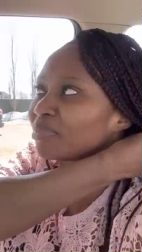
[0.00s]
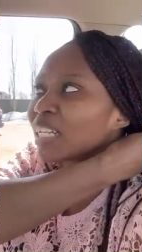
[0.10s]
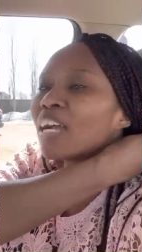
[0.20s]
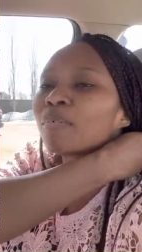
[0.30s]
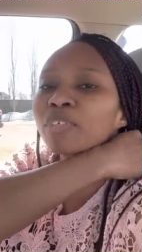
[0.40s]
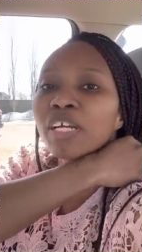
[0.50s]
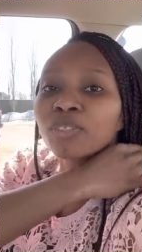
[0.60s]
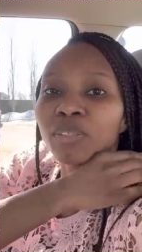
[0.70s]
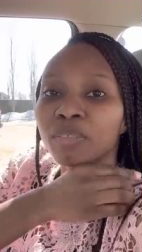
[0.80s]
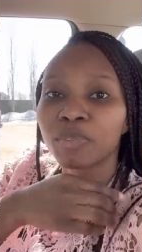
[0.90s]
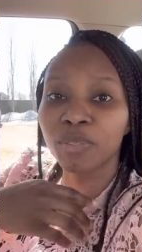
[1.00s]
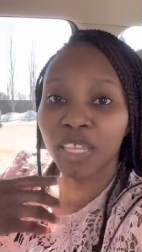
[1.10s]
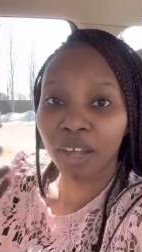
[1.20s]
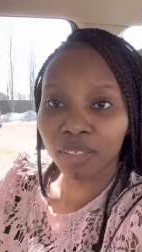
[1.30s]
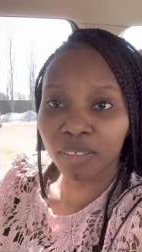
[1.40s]
Um, so I told him two
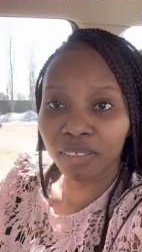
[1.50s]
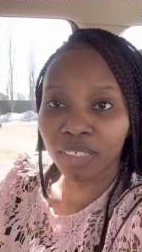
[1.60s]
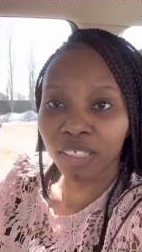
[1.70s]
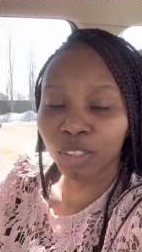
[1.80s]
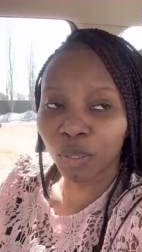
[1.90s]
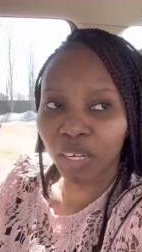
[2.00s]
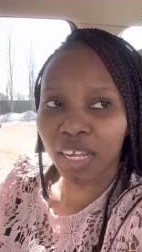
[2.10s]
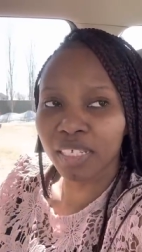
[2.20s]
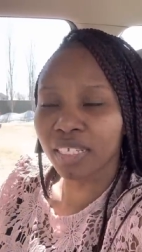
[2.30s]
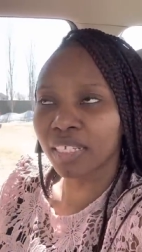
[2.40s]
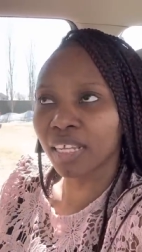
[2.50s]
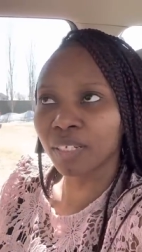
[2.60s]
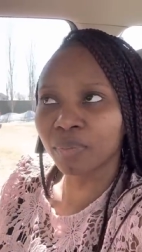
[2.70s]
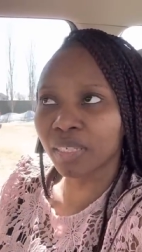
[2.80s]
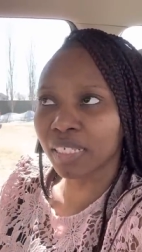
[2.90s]
thousand dollars. Then
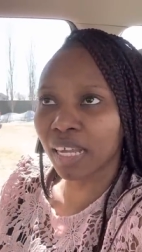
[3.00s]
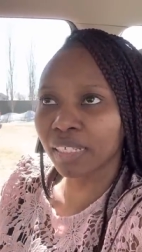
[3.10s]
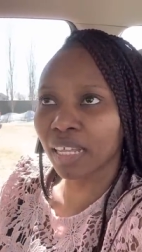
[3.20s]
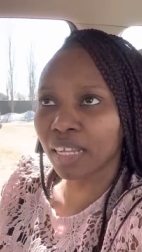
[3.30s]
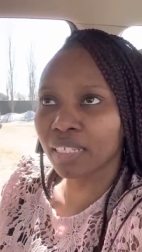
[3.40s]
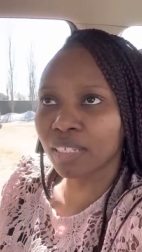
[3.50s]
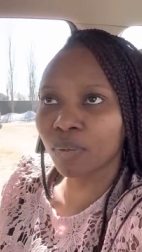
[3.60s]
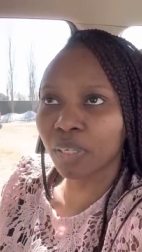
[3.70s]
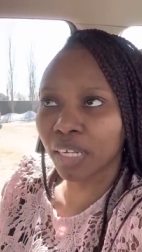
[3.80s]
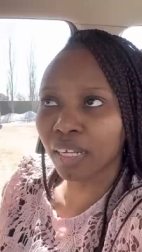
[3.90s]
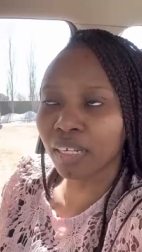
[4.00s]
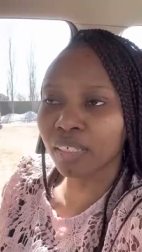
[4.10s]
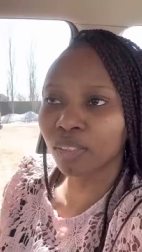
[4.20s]
he was like, that's okay.